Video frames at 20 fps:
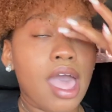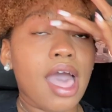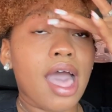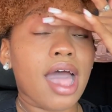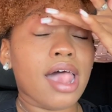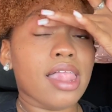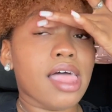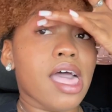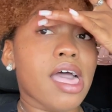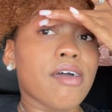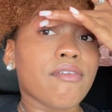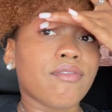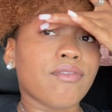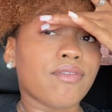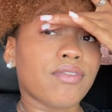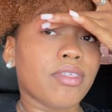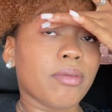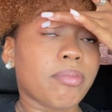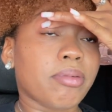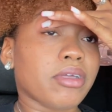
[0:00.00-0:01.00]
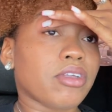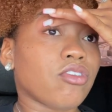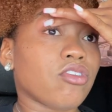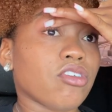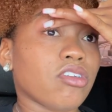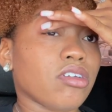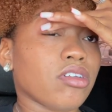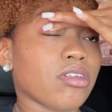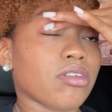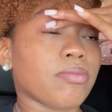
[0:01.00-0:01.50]
I'll have the
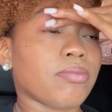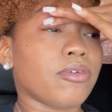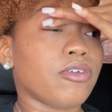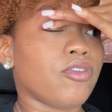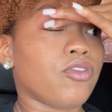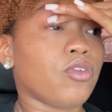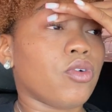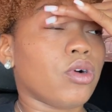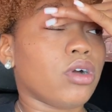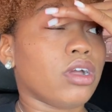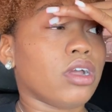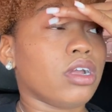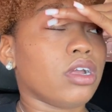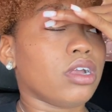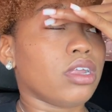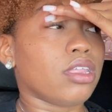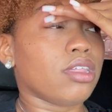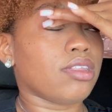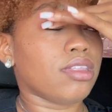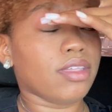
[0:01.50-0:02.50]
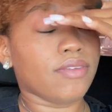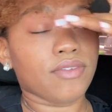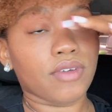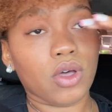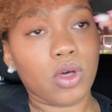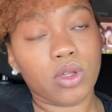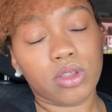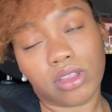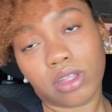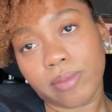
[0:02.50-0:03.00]
pictures before this even
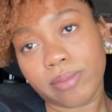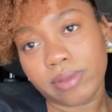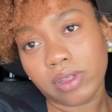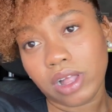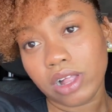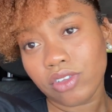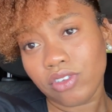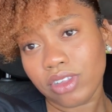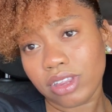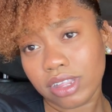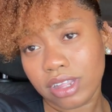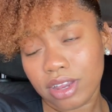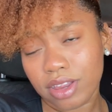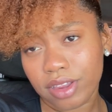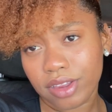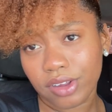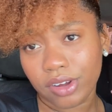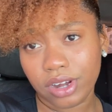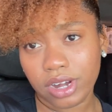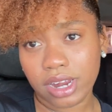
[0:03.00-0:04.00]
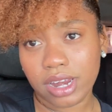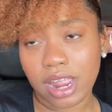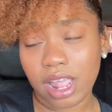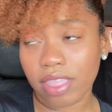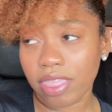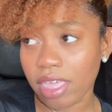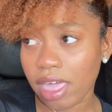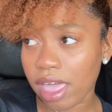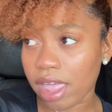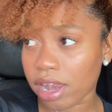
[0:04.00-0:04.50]
goes up, so I'll just insert it
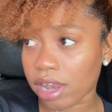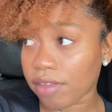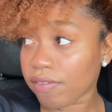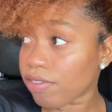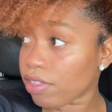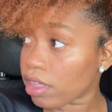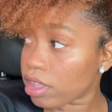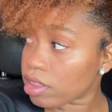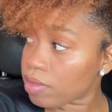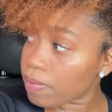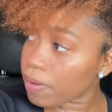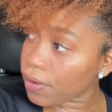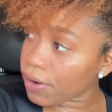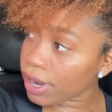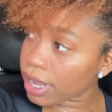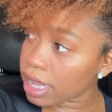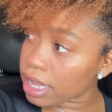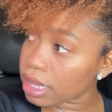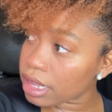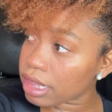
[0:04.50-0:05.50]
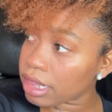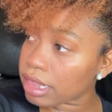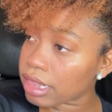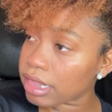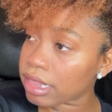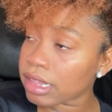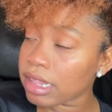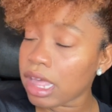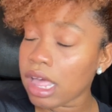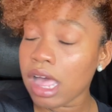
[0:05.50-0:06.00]
at the end of the
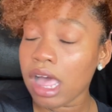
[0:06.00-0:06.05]
experience.